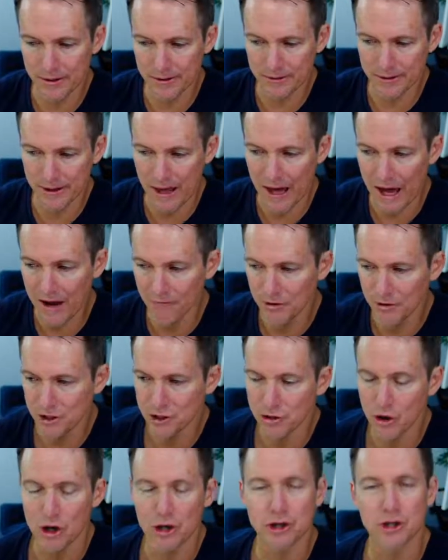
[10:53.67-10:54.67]
average
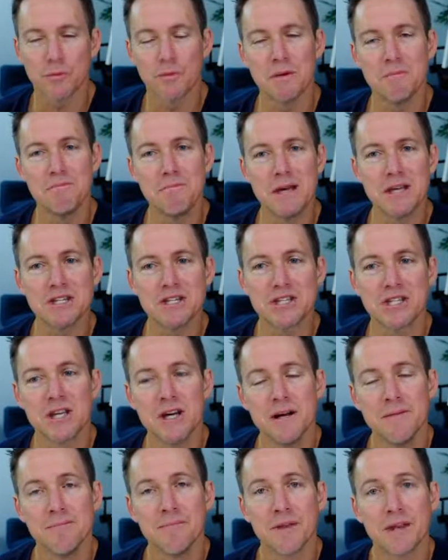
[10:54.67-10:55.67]
growth that we missed
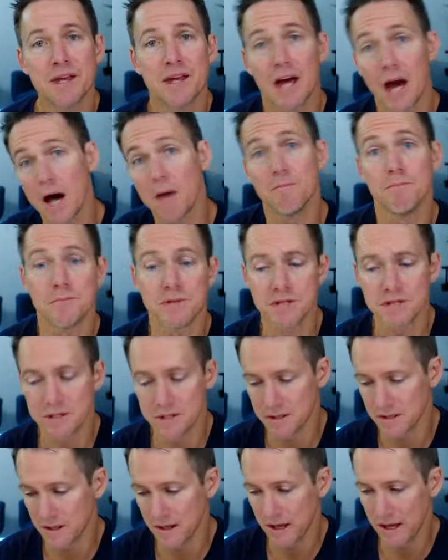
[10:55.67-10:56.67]
comes
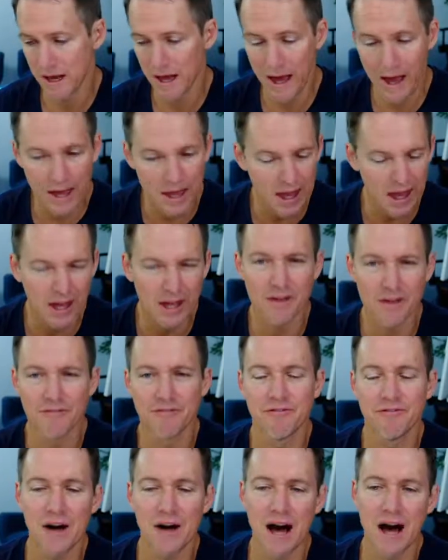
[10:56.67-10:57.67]
in a
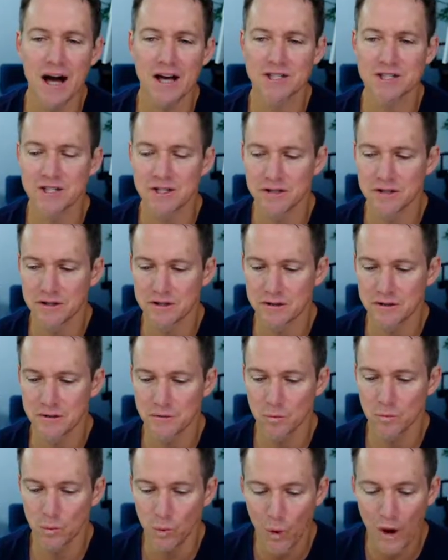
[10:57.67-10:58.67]
fast
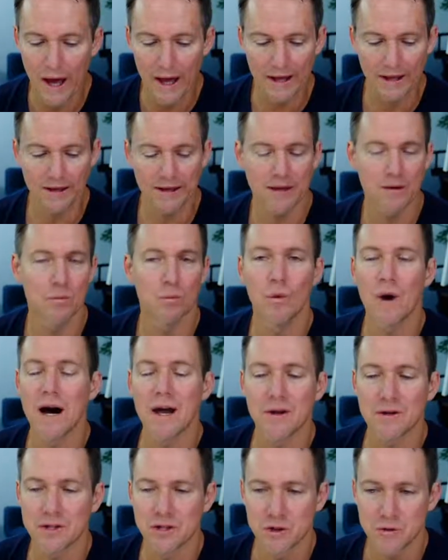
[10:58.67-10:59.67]
way in 1
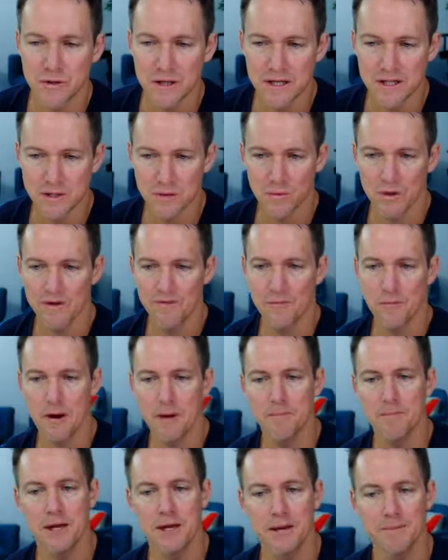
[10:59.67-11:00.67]
or 2 years or whatever it
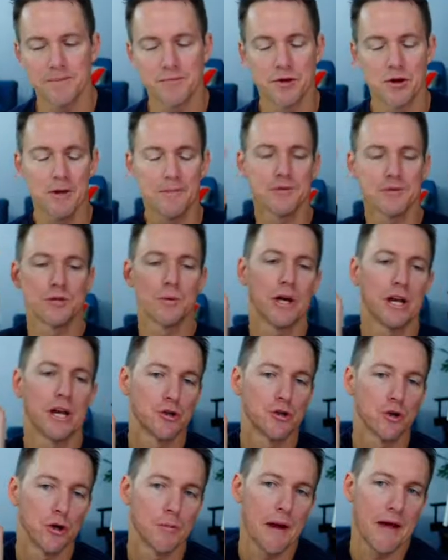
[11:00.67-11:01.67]
might be. All right, so we're going
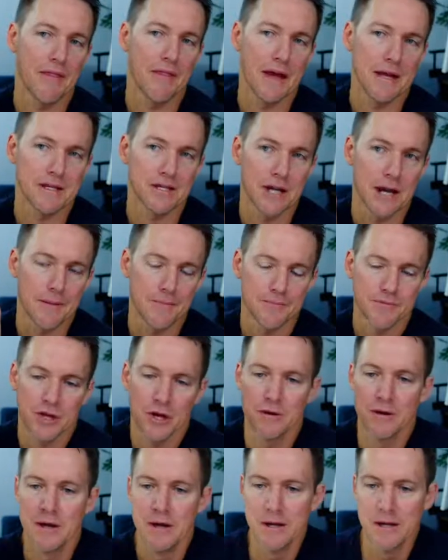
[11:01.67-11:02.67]
about that today. So,
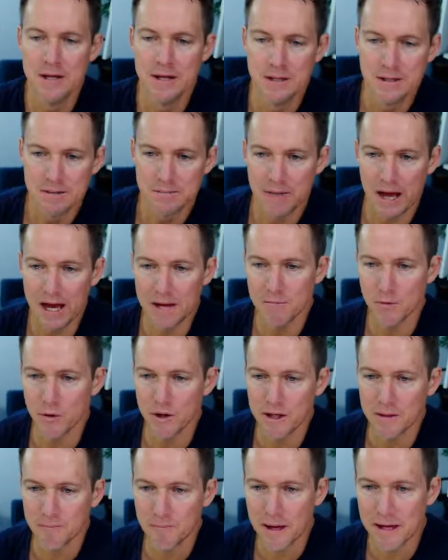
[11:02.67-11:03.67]
hey,
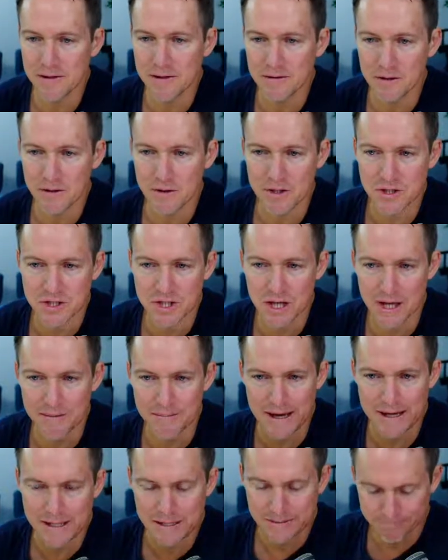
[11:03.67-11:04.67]
morning, Ben. Good to see you,
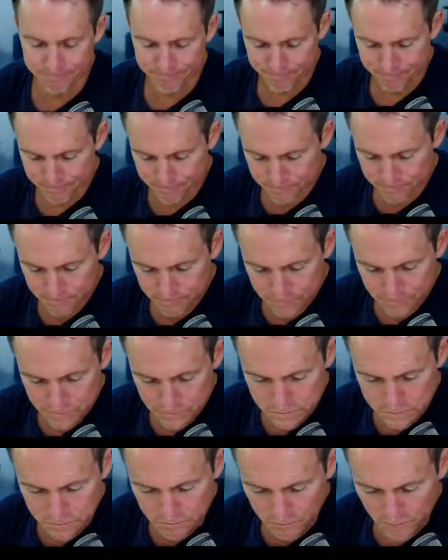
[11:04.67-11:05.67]
mate.
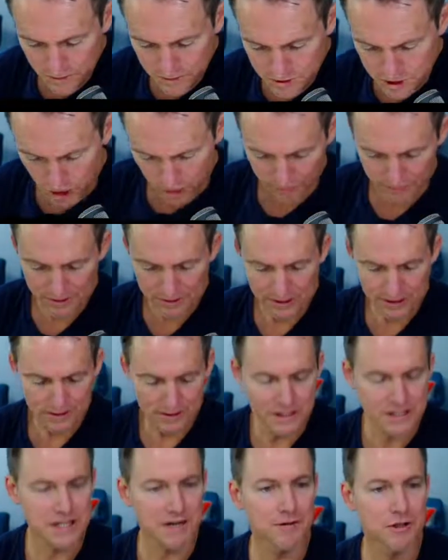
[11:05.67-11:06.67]
So
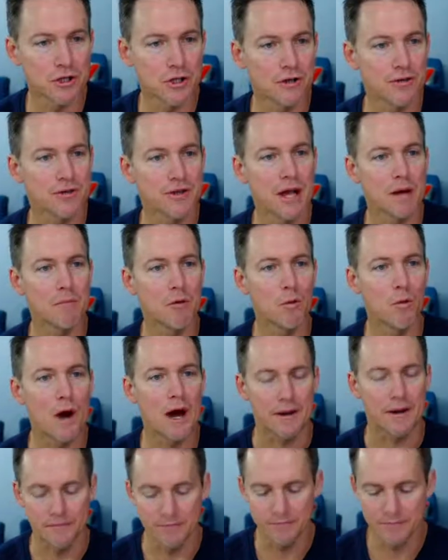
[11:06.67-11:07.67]
let's have number
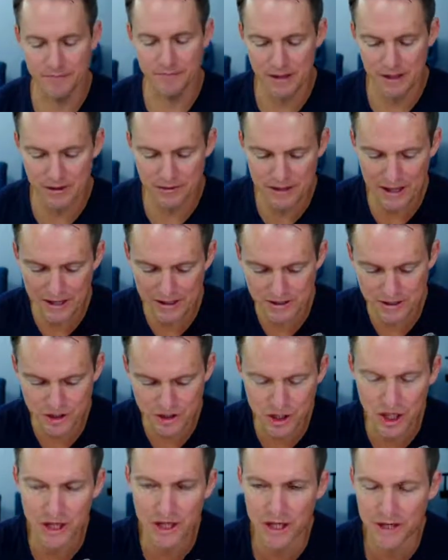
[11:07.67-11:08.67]
one, and
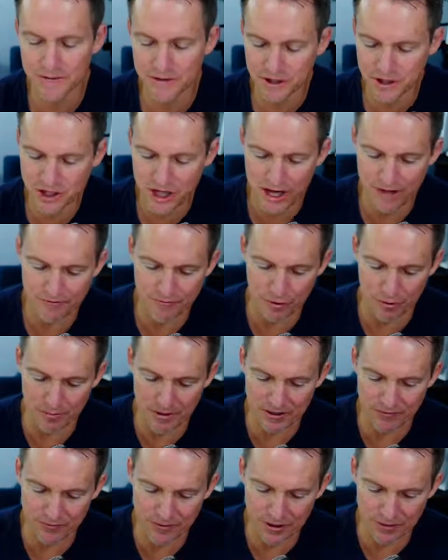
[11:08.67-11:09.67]
chuck it in the chat for me
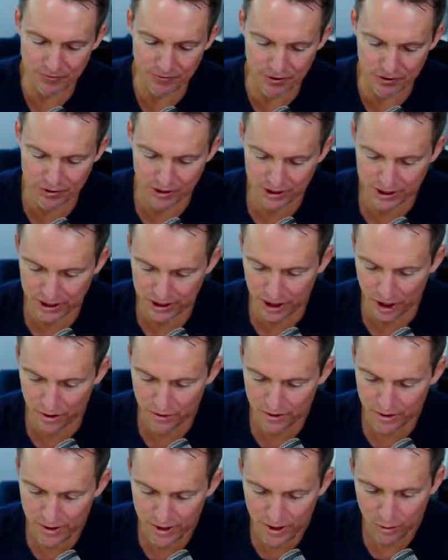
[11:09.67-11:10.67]
if you think you know.
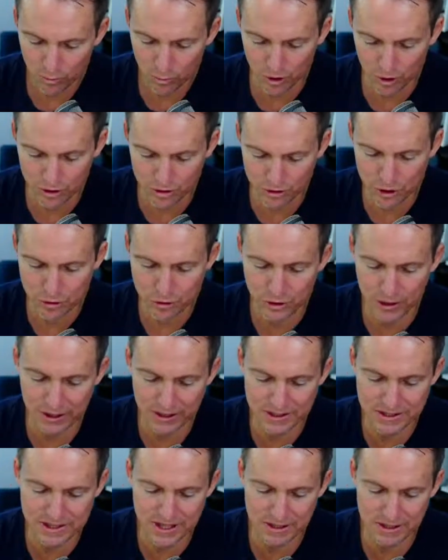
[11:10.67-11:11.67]
What are the
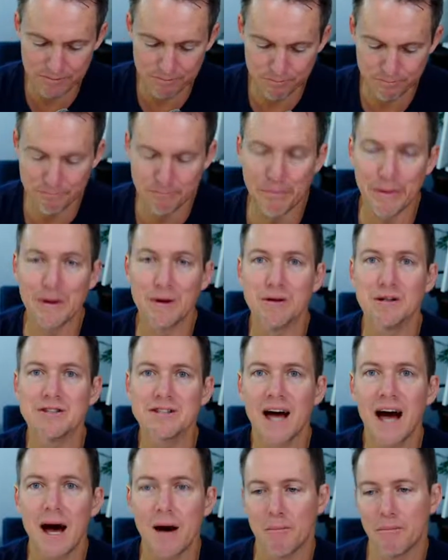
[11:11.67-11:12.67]
things that build
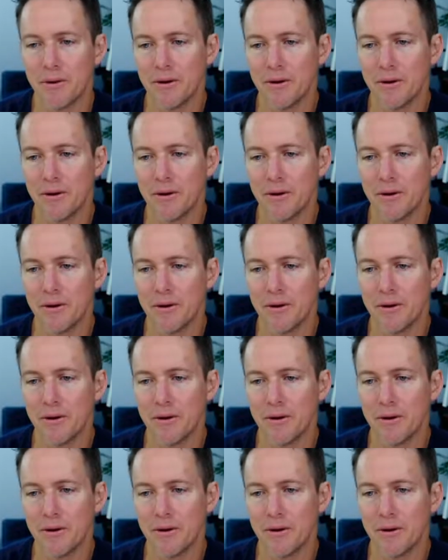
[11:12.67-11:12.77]
up,